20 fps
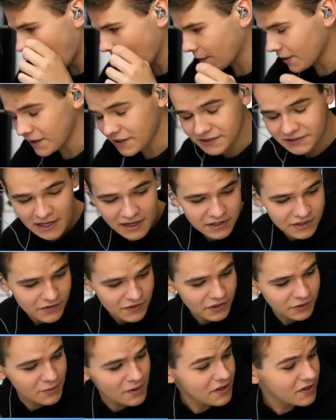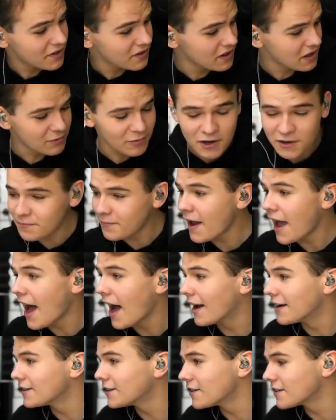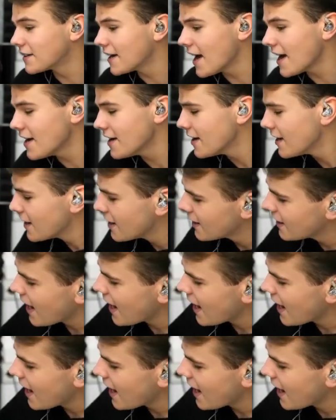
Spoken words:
I'm gonna send you the Swiss in one patch, okay?